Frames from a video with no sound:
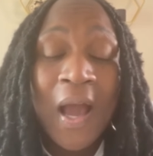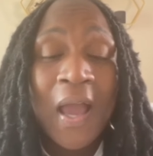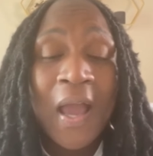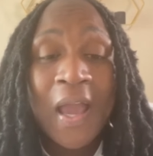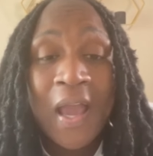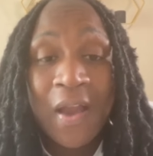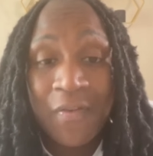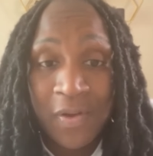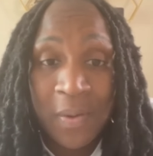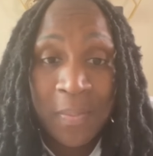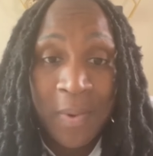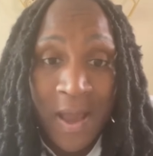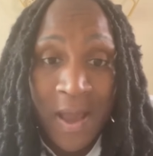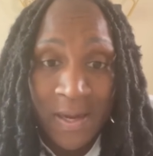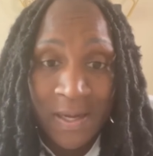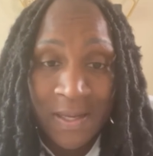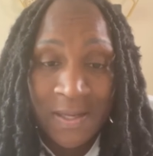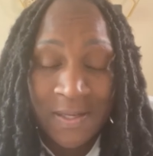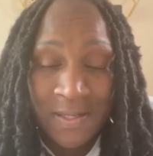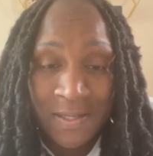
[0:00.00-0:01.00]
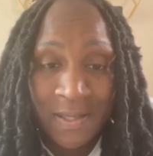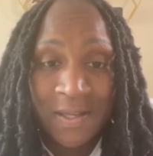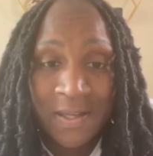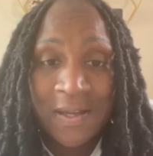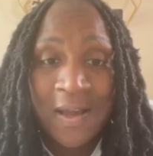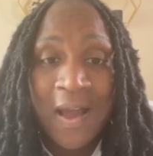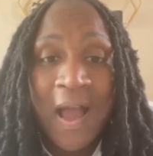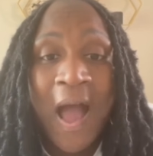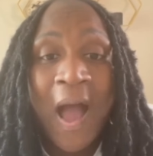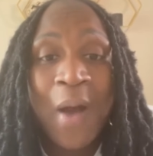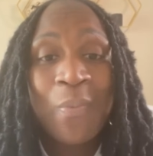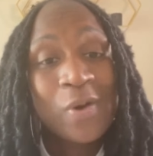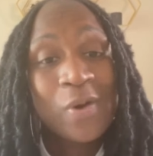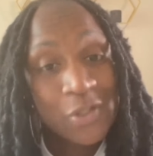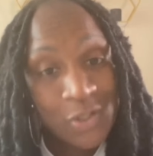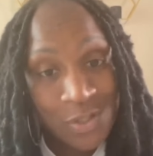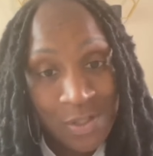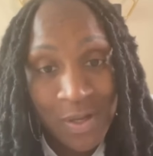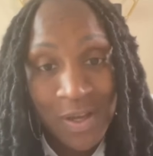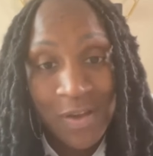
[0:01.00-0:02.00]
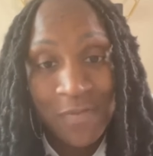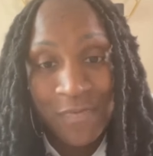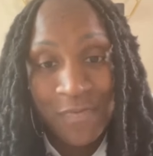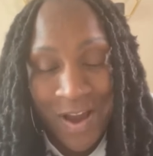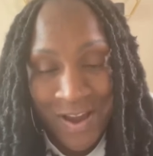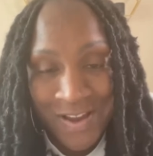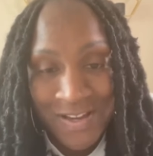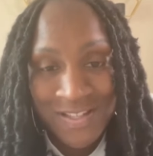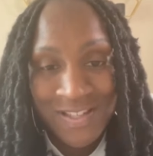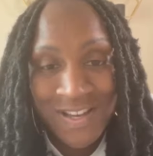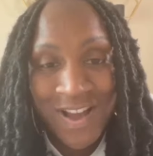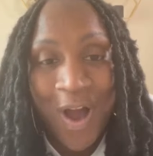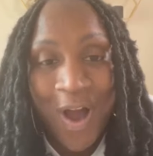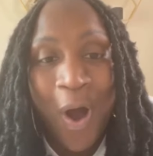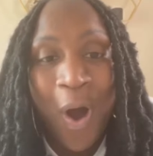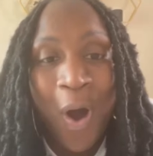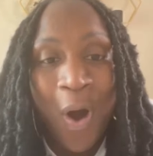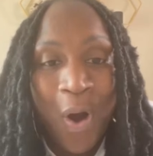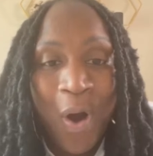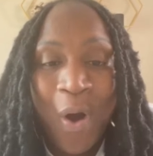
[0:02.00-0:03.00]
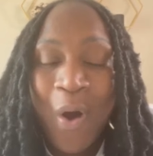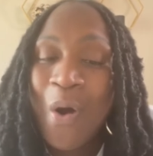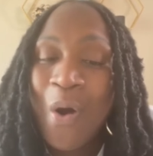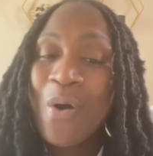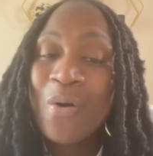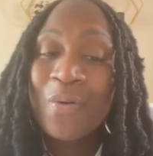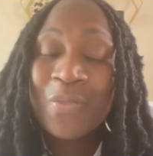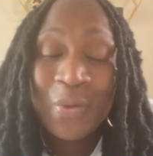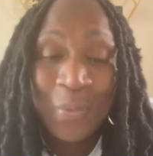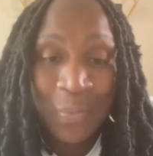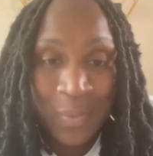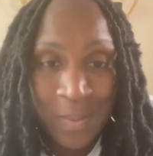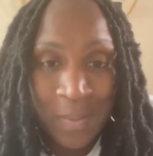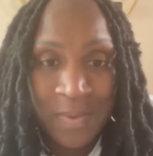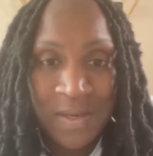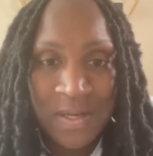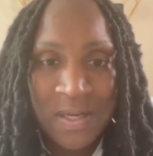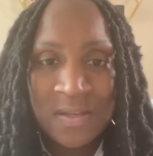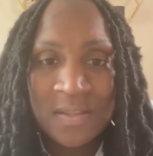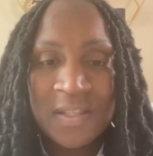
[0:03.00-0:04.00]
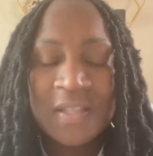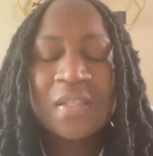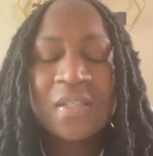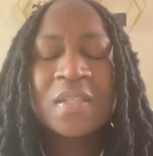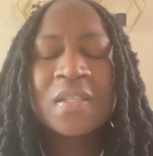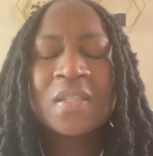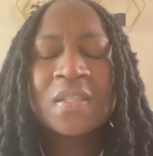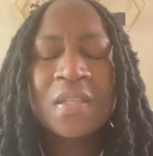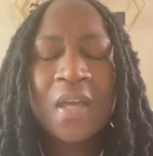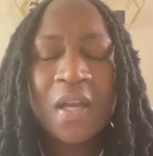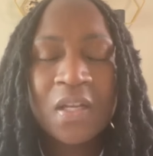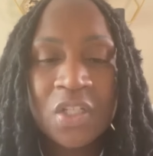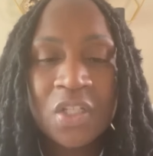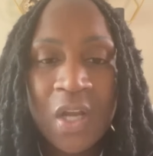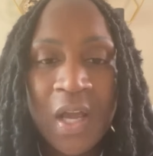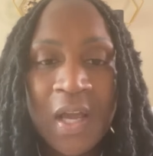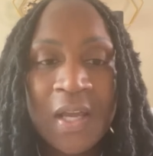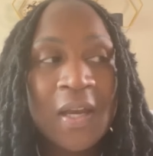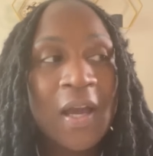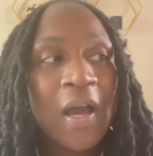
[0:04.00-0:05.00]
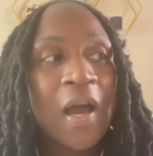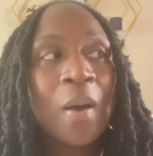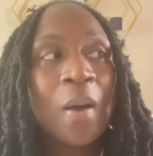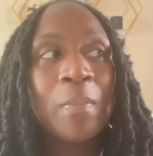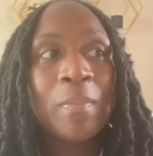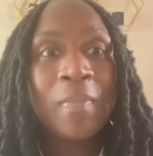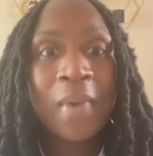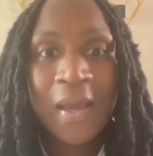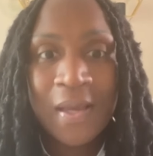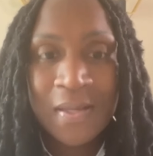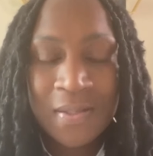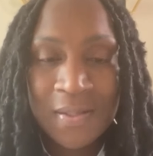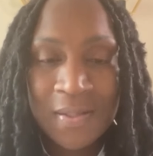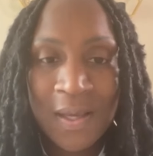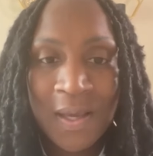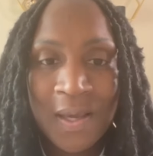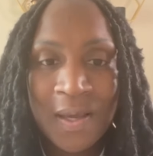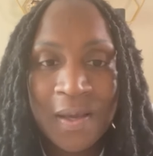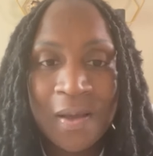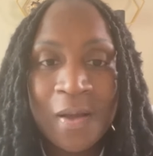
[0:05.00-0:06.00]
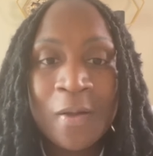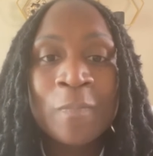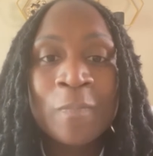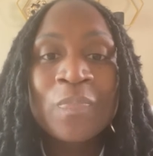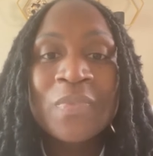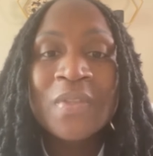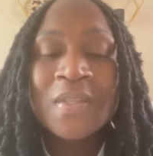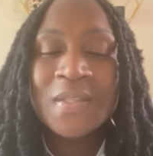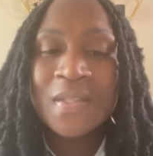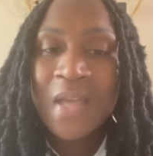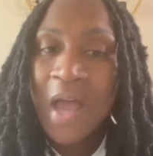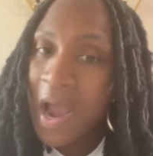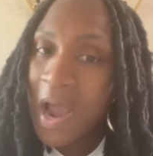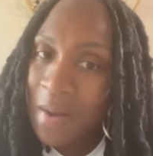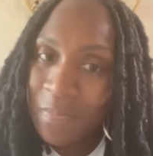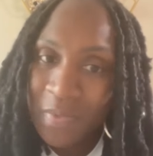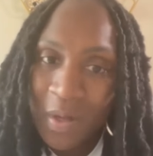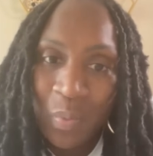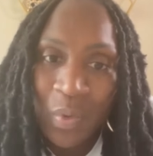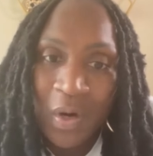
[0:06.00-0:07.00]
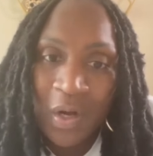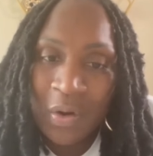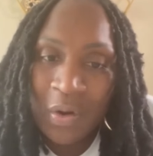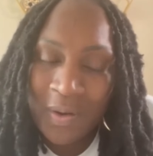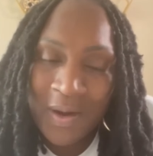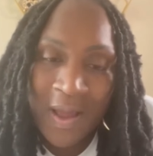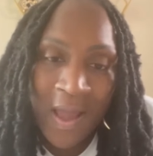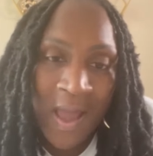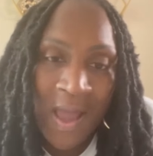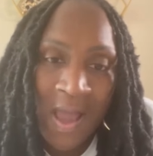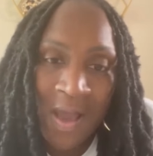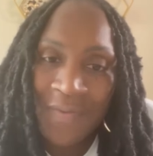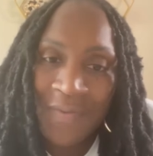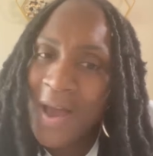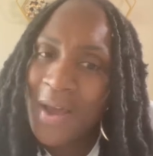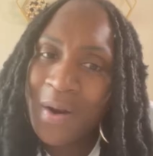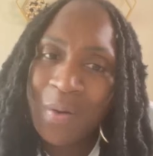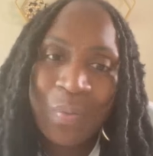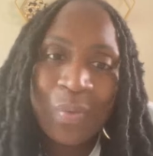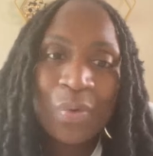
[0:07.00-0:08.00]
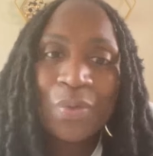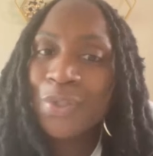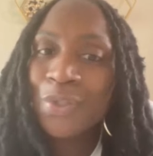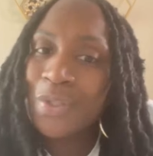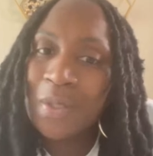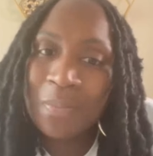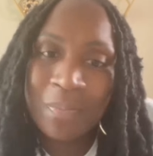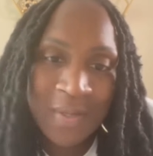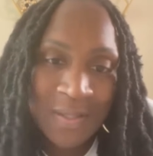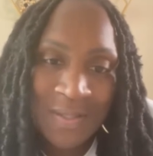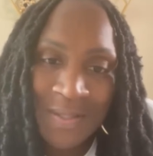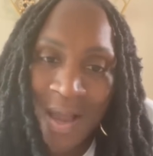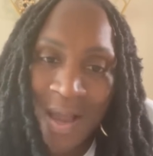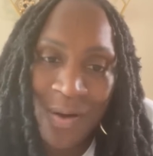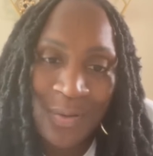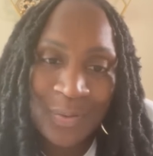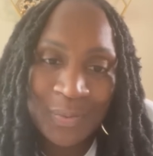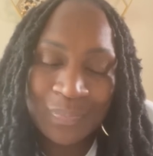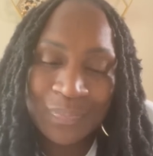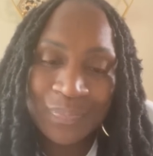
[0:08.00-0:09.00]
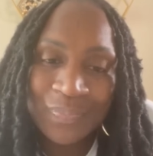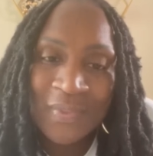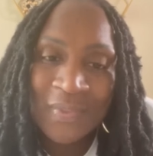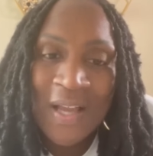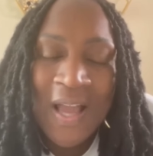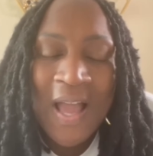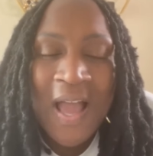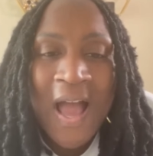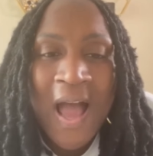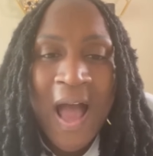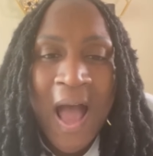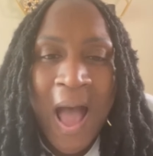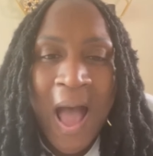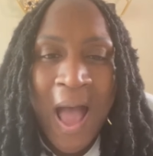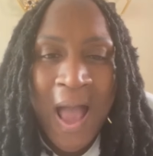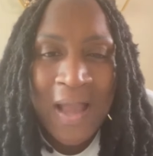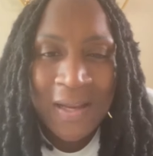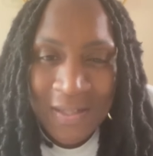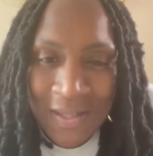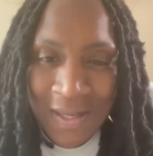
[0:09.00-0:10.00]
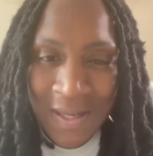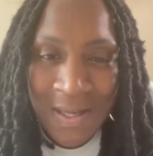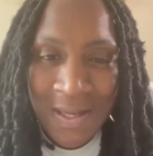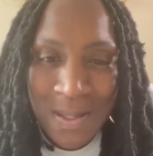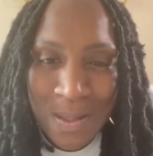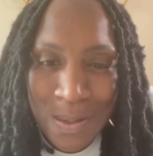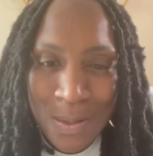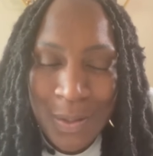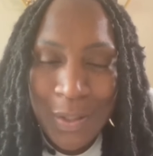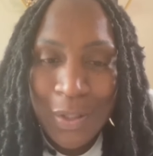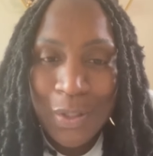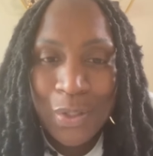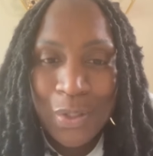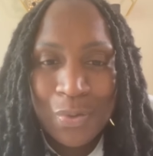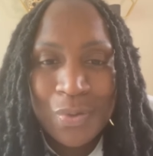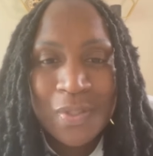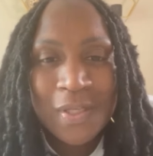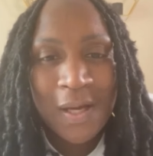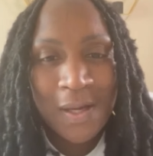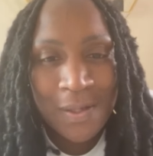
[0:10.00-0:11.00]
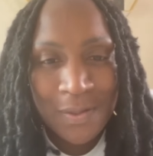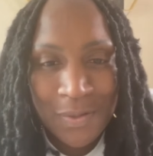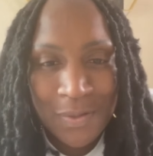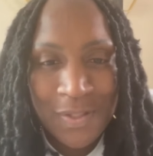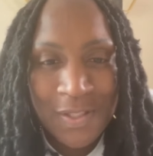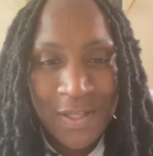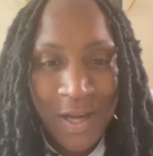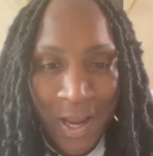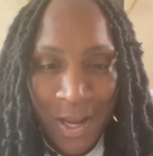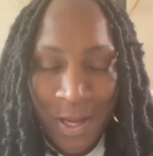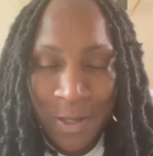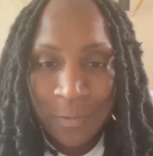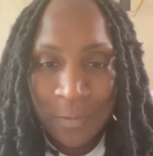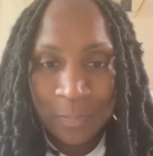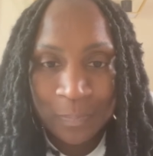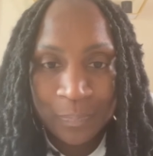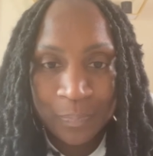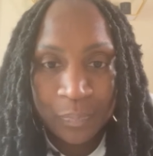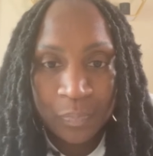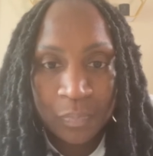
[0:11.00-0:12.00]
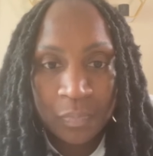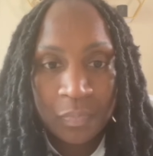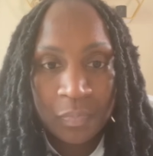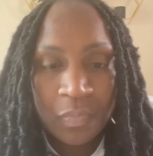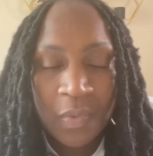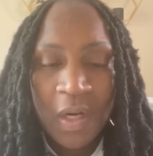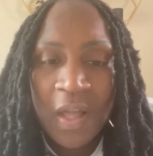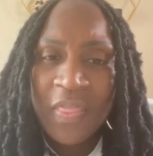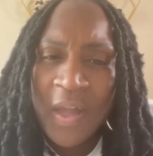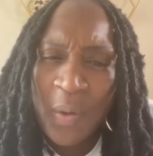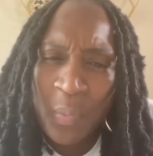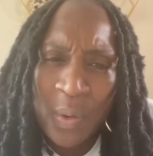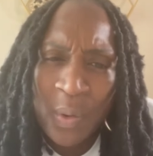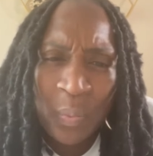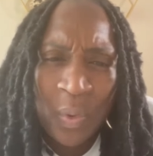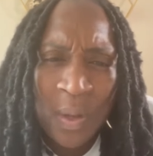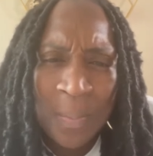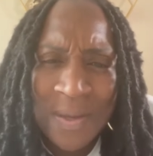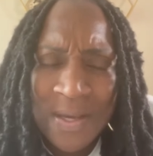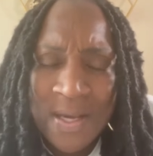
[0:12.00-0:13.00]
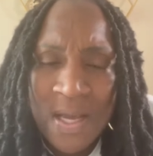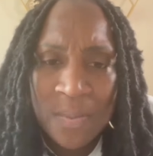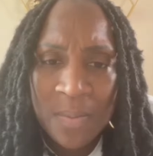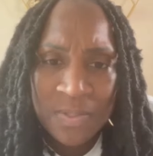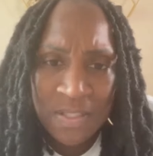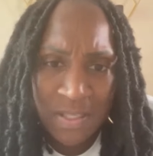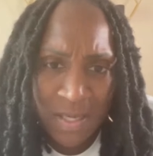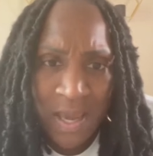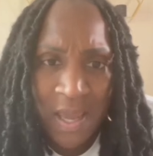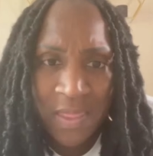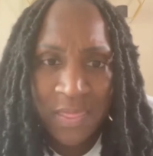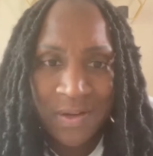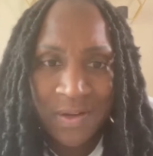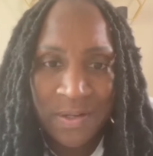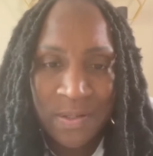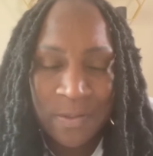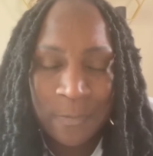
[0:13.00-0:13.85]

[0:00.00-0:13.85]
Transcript: everybody, honey. I want you to invite all the women. This is such an amazing time that we're going to have. I don't want you to miss out. I need you to understand that when women come together